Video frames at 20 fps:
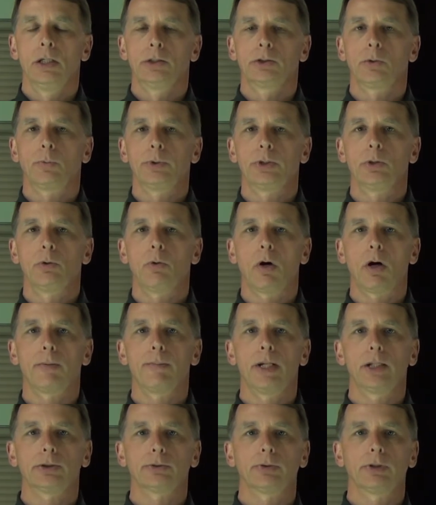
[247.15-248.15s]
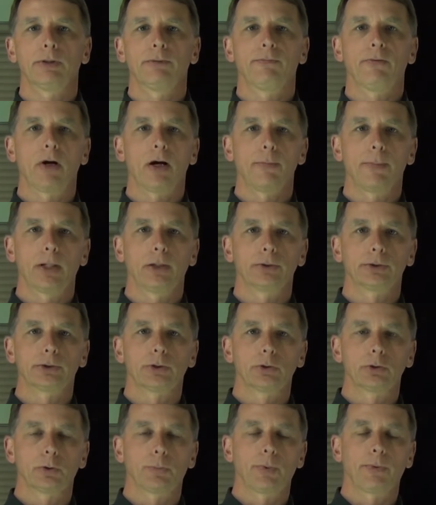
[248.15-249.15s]
So when you are measuring environmental and
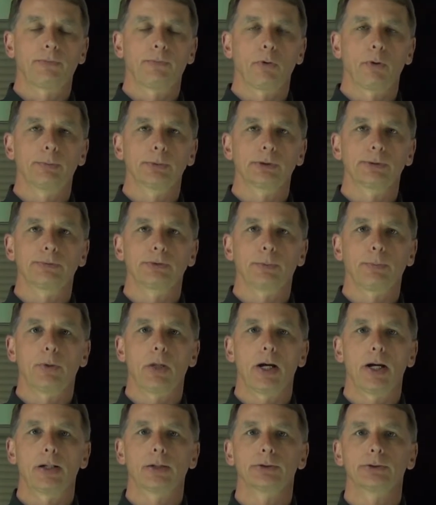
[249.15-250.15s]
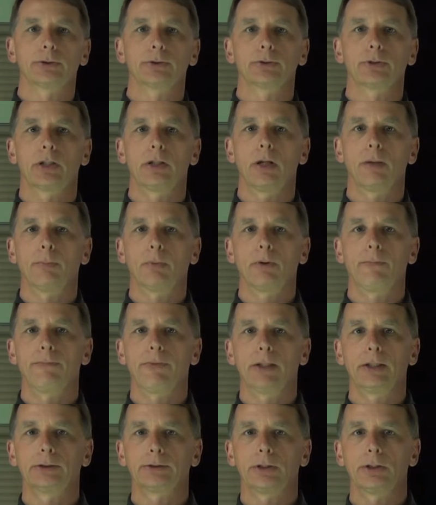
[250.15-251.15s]
social performance of suppliers, there's a number of
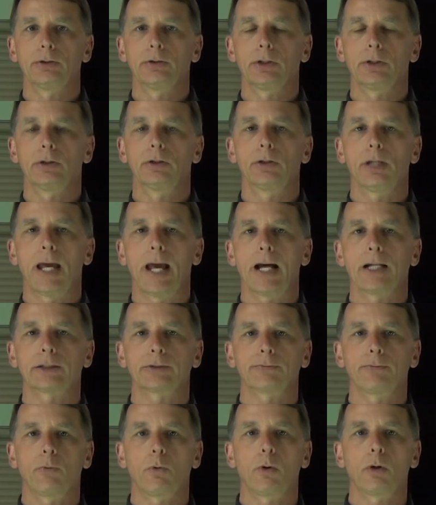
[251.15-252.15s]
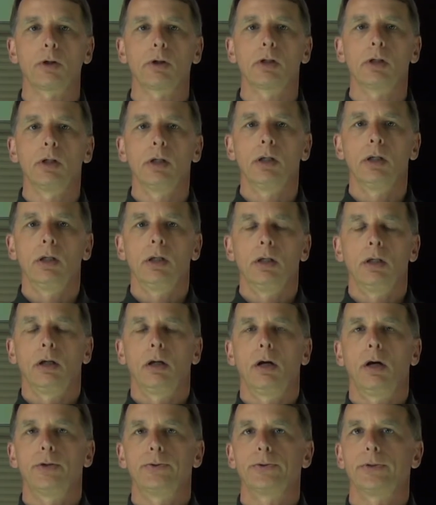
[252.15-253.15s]
things that you can ask for.
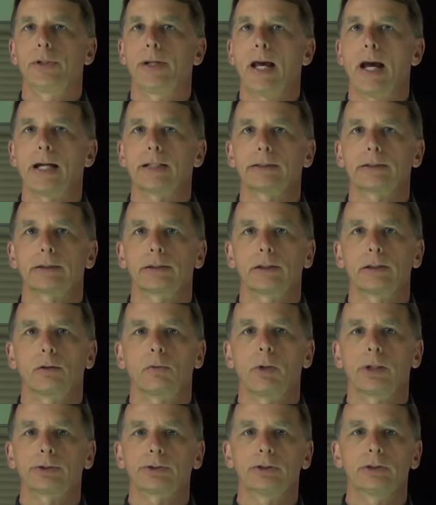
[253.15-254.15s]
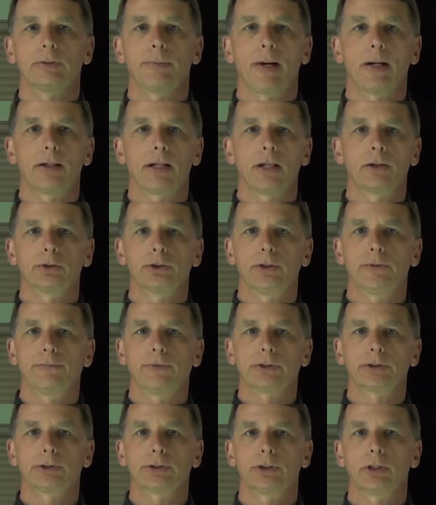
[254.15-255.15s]
You can ask questions about energy
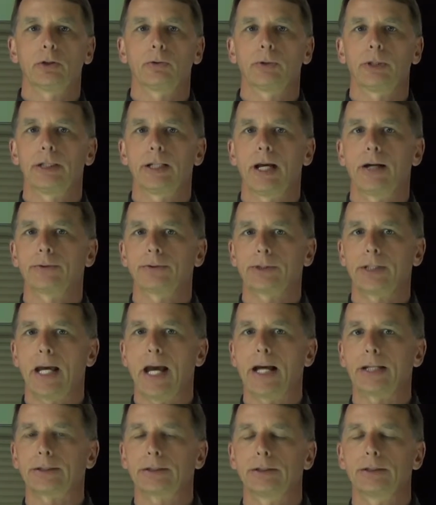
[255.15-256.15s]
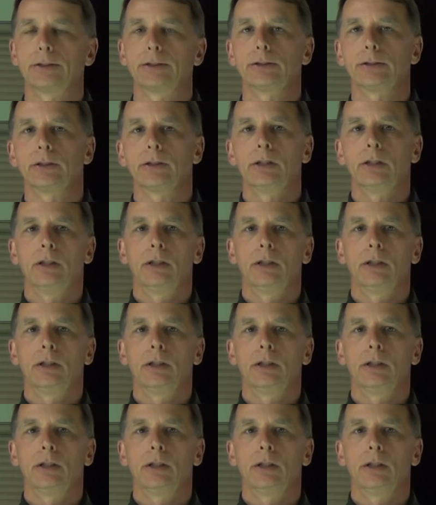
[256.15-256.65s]
efficiency or greenhouse gases.